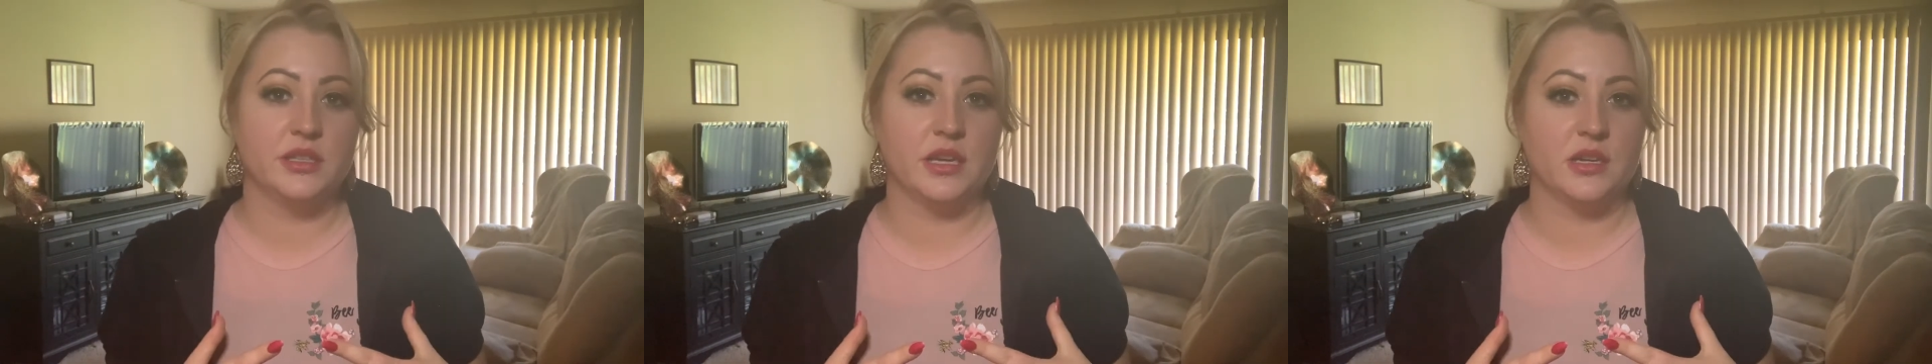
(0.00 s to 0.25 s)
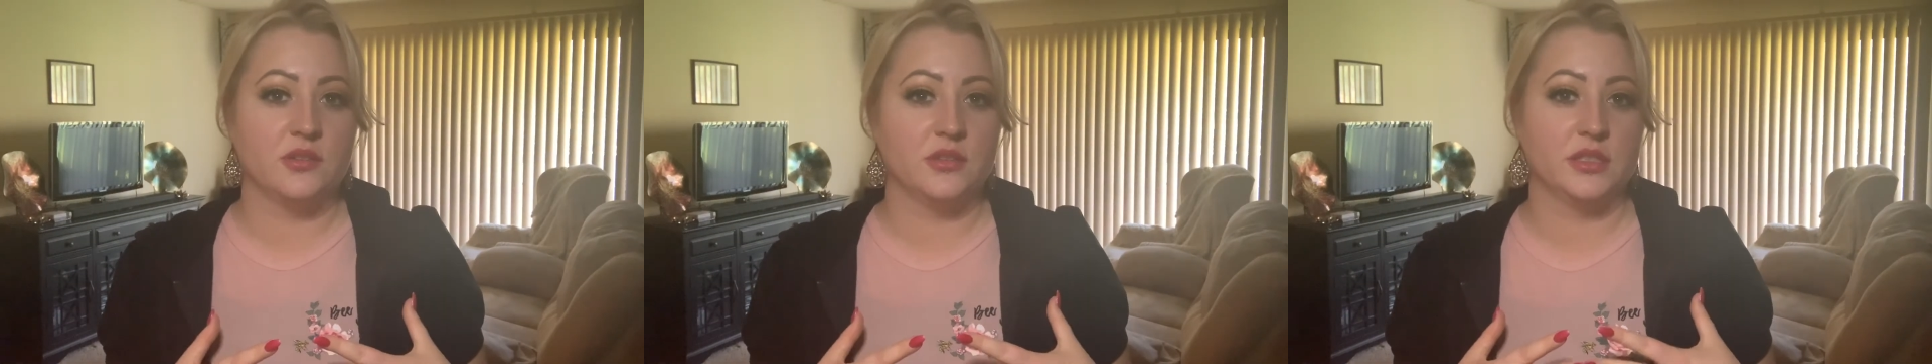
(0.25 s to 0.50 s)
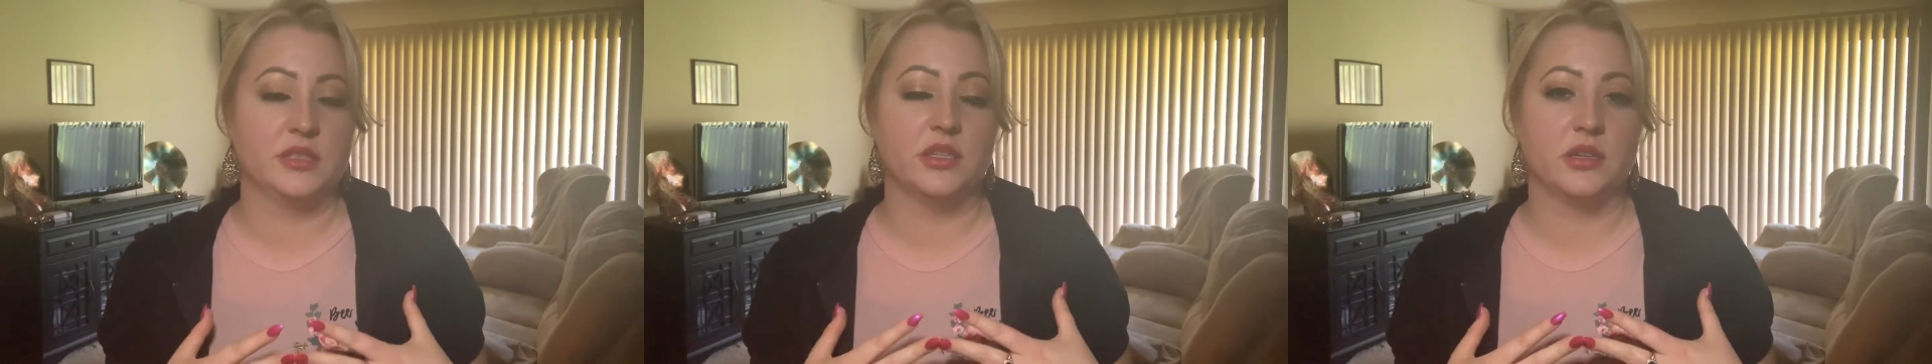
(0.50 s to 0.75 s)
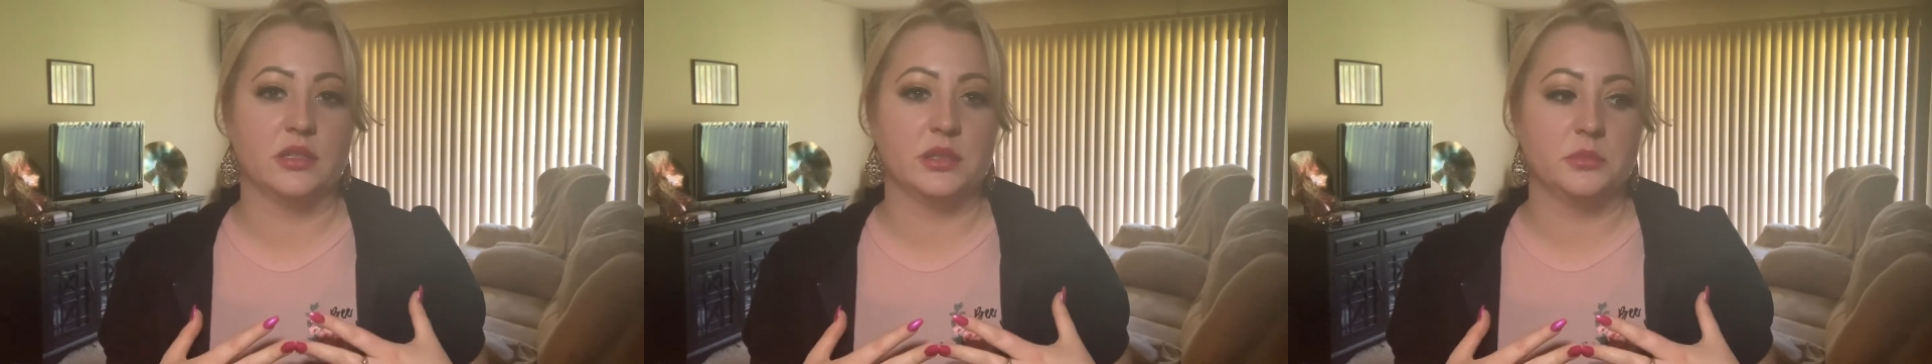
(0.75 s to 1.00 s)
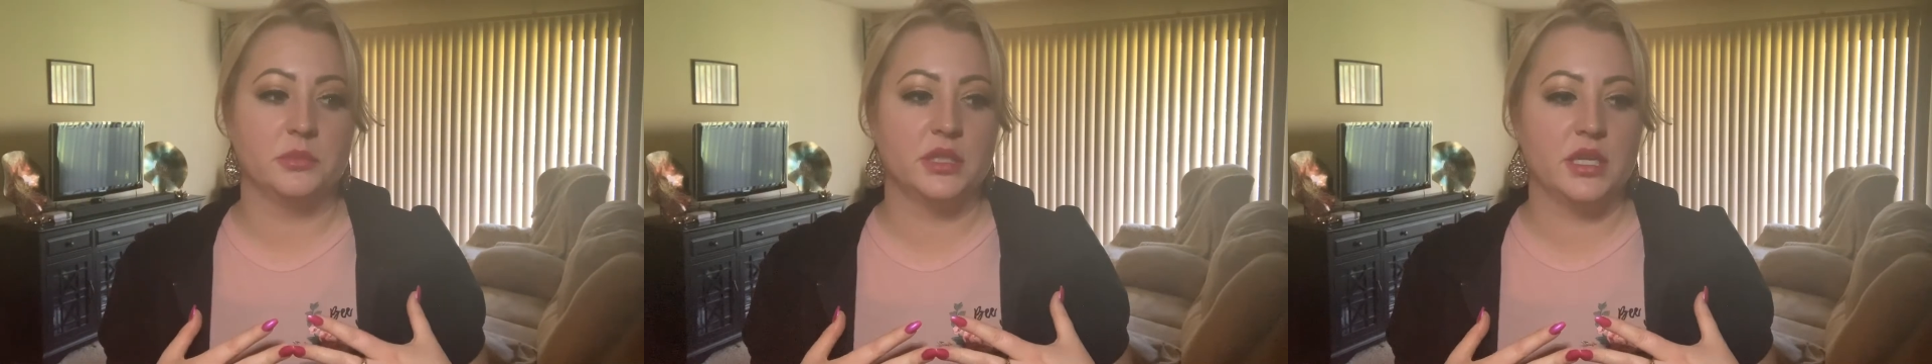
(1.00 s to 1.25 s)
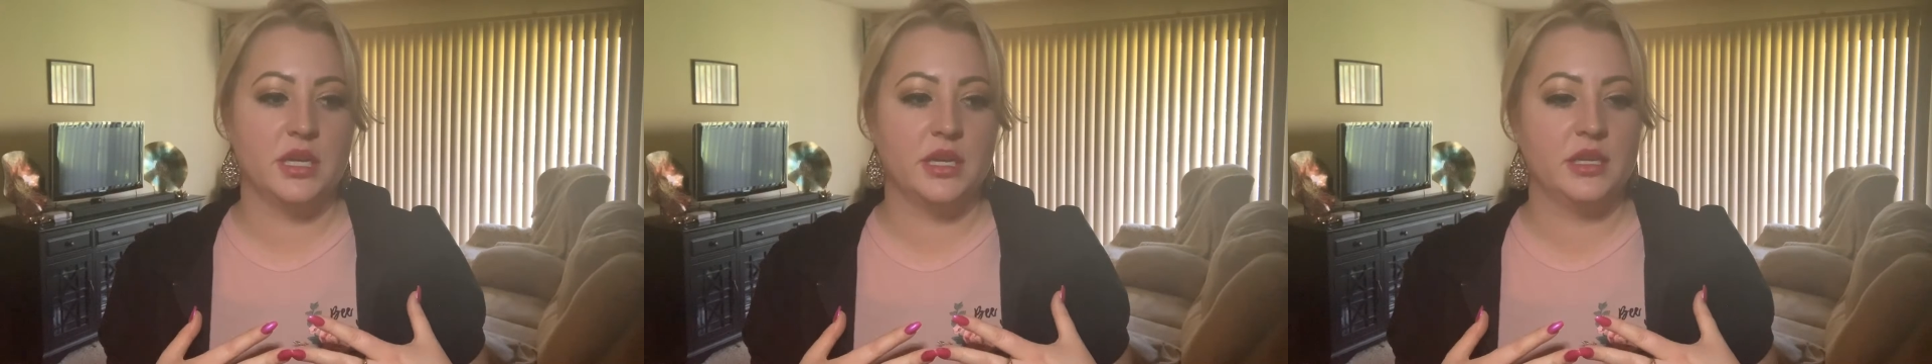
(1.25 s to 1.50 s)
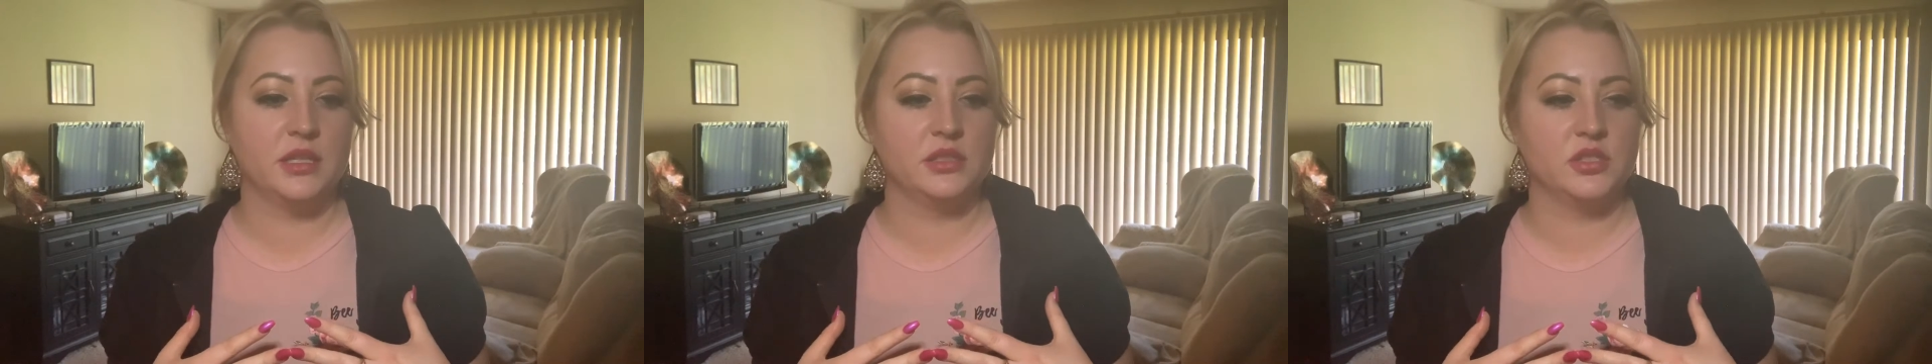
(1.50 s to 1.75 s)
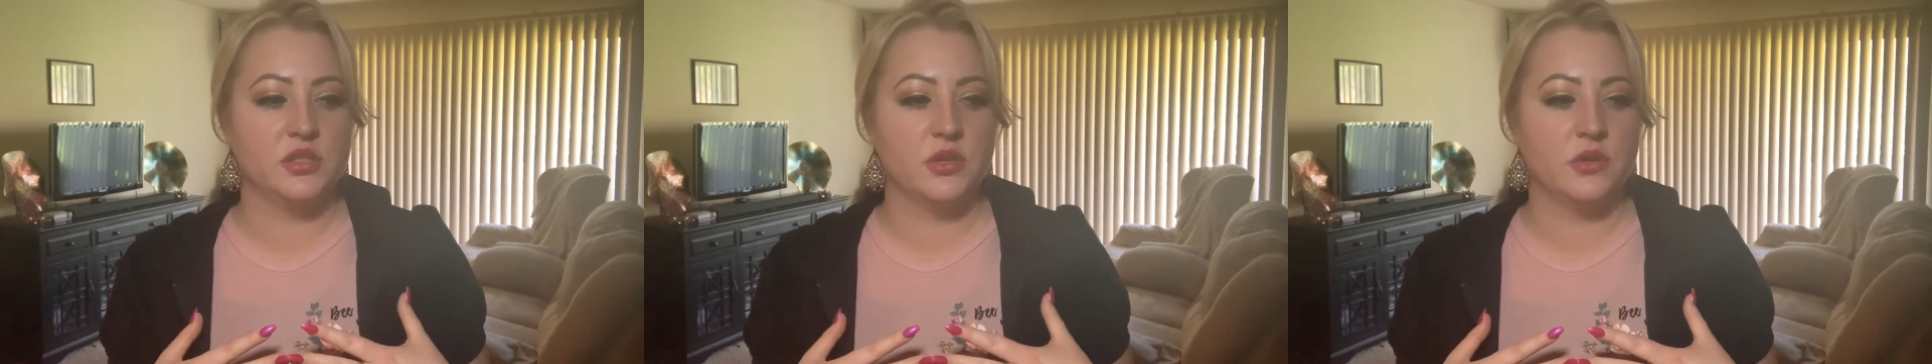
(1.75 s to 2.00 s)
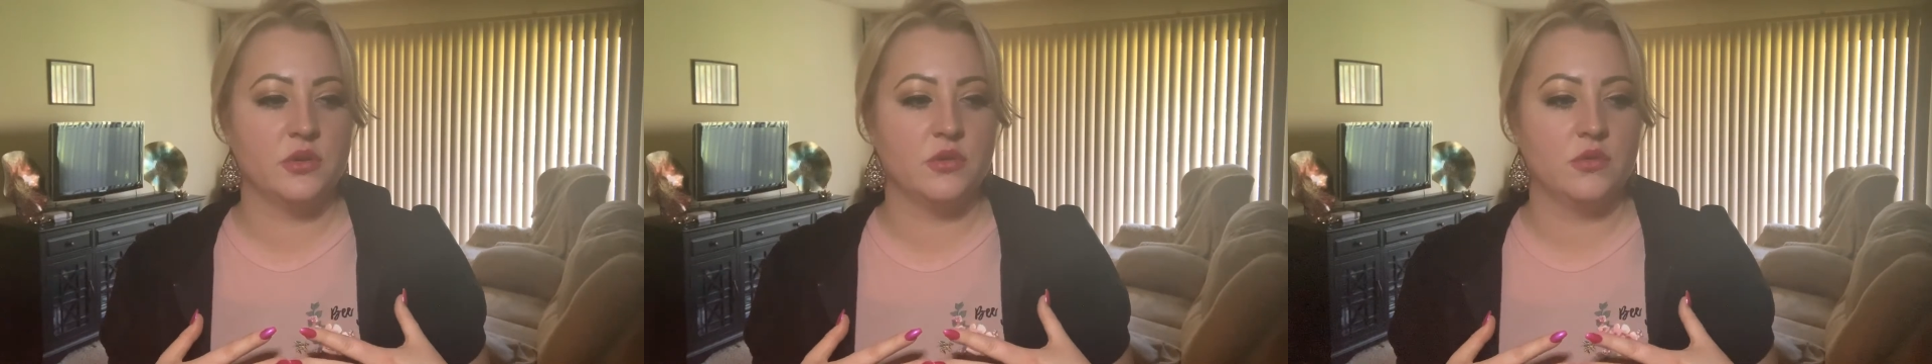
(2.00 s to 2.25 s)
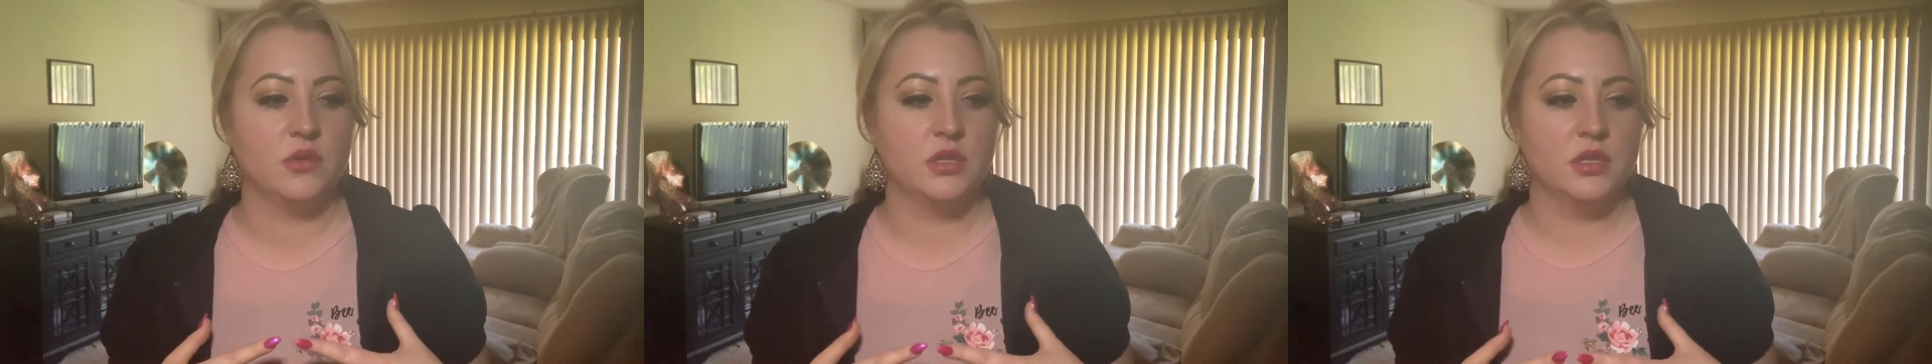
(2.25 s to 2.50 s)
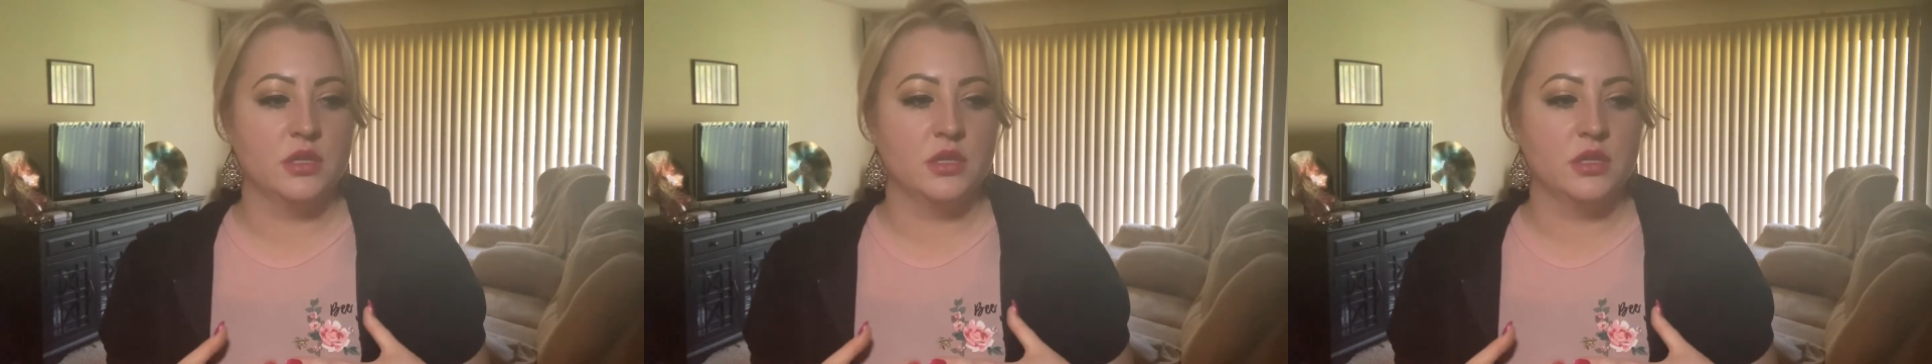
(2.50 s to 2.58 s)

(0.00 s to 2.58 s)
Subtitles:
that all the time. And so